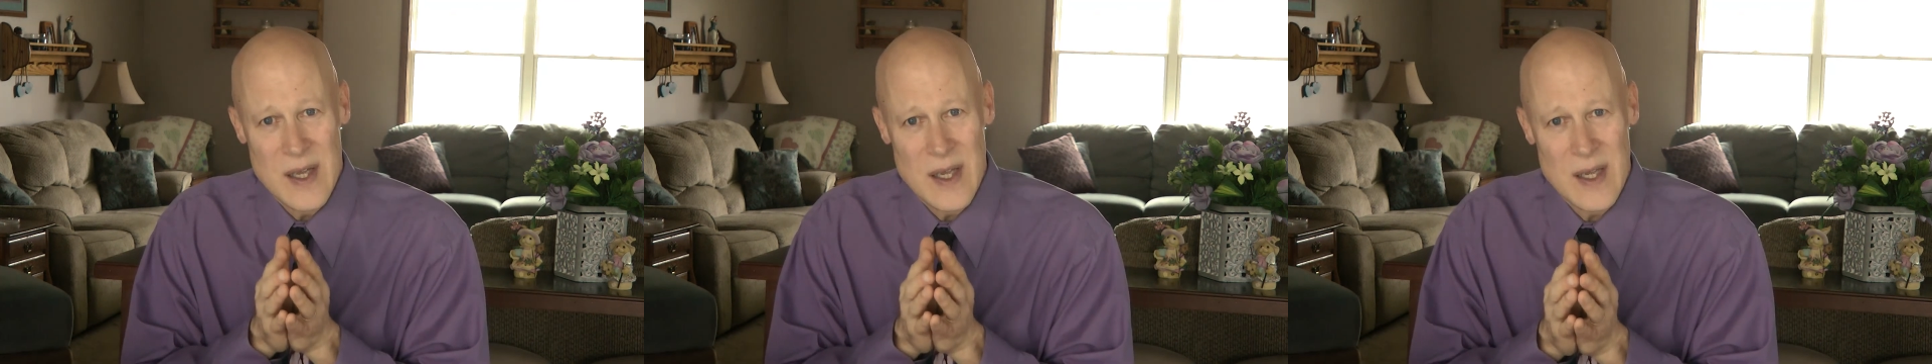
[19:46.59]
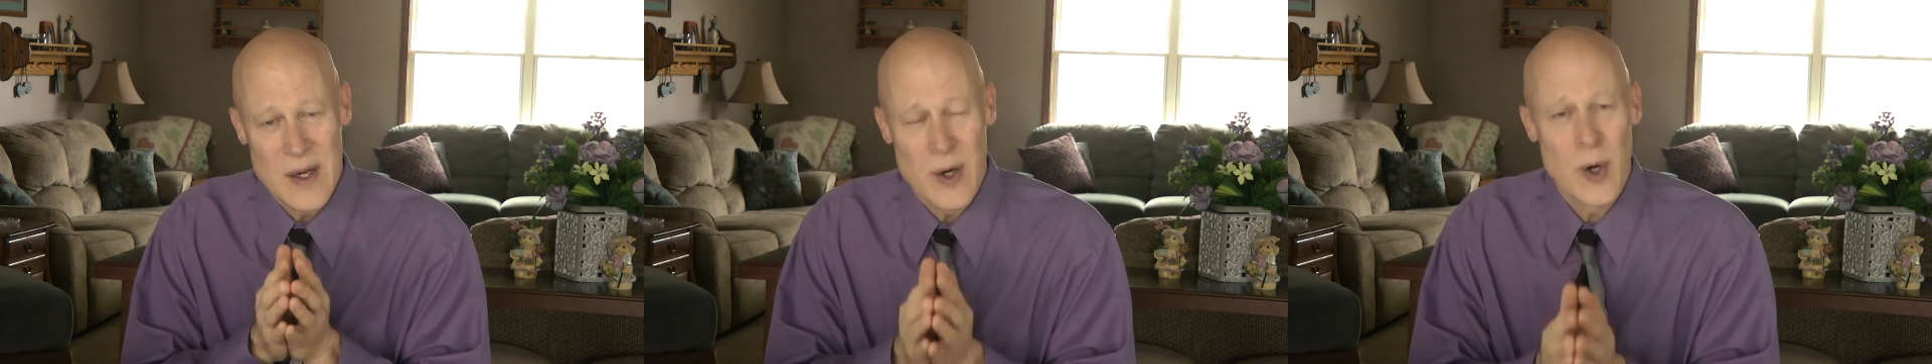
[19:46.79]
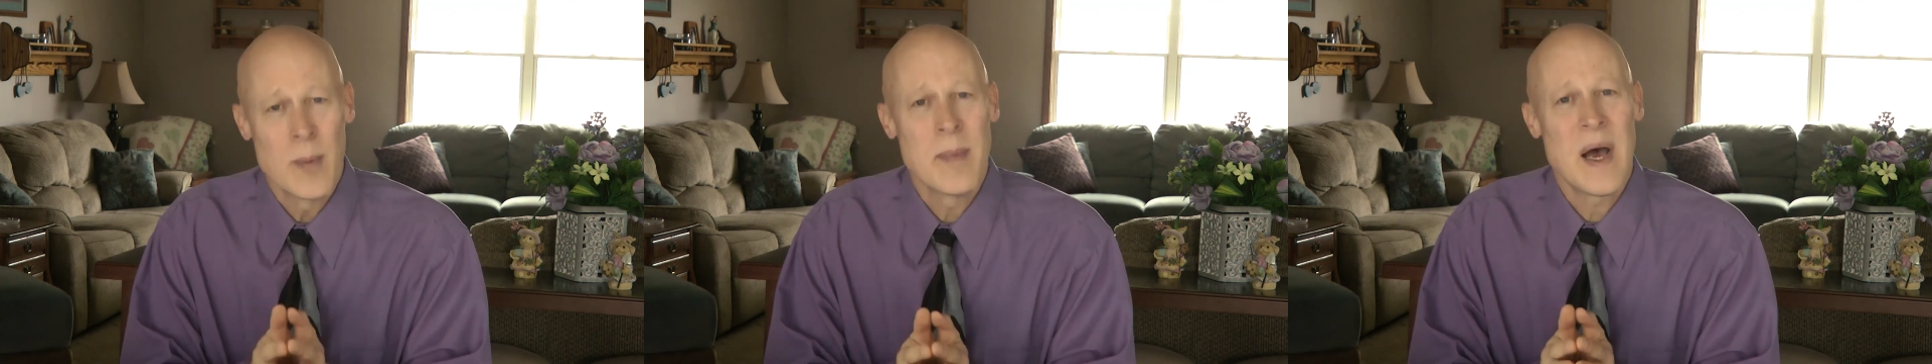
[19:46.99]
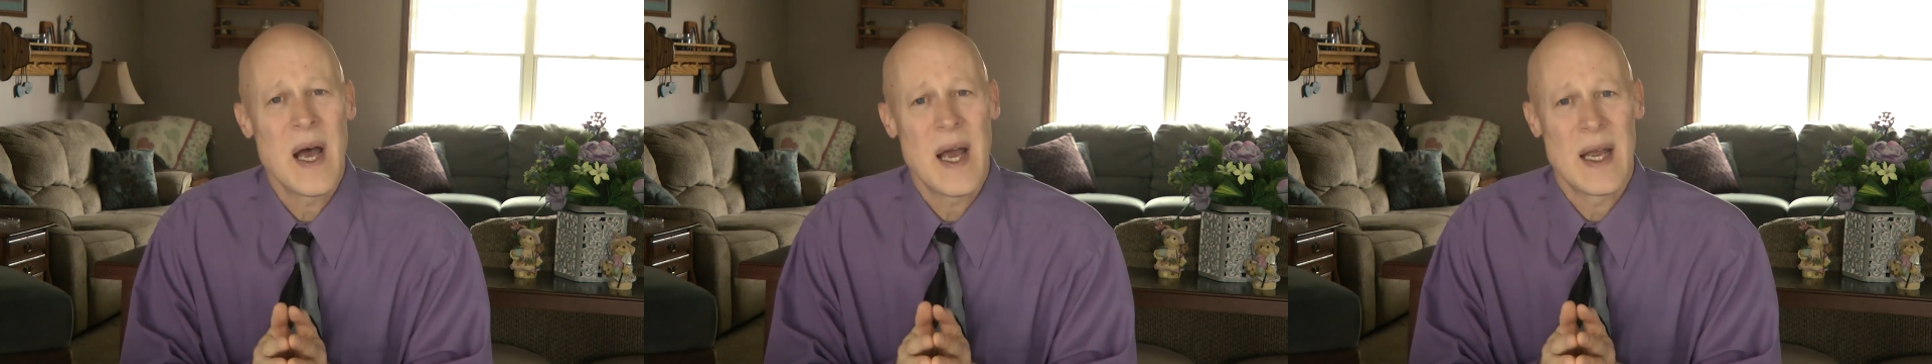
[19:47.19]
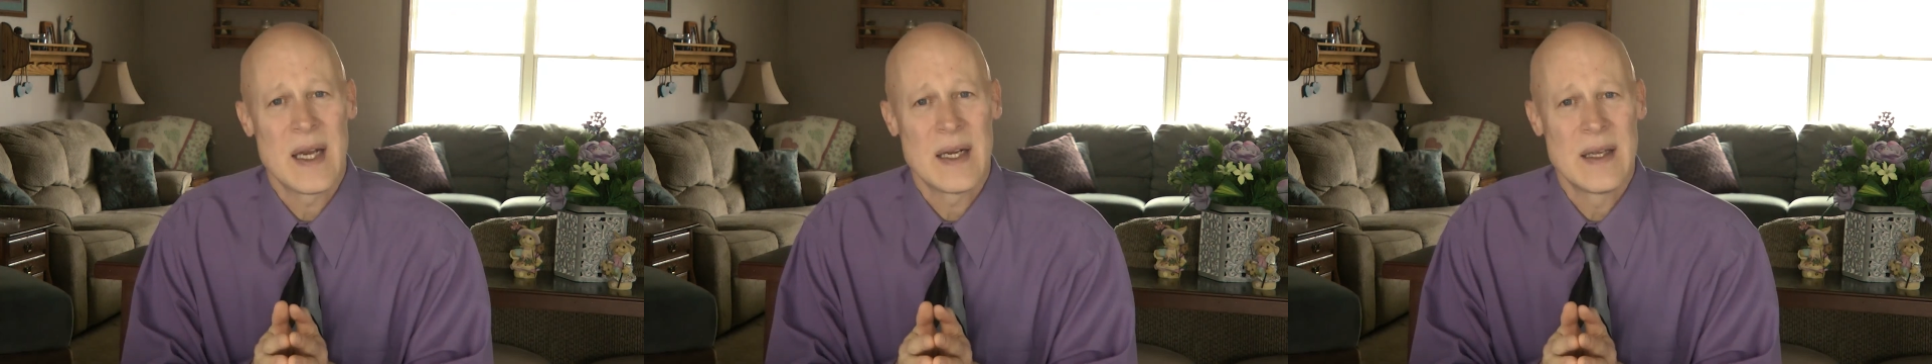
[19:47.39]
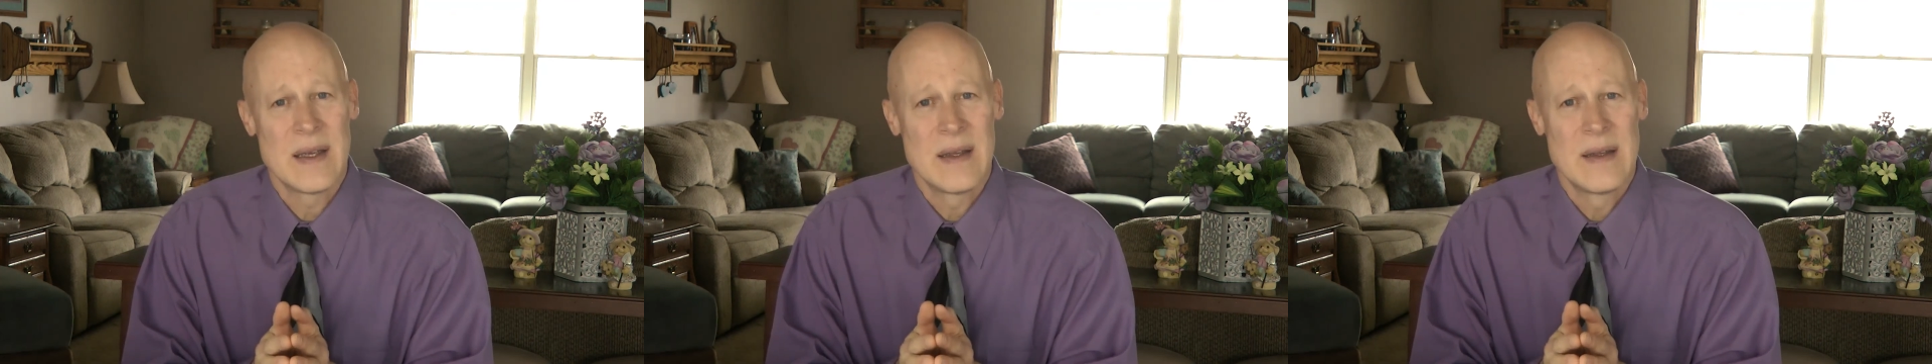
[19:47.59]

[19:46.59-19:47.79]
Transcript: in her mind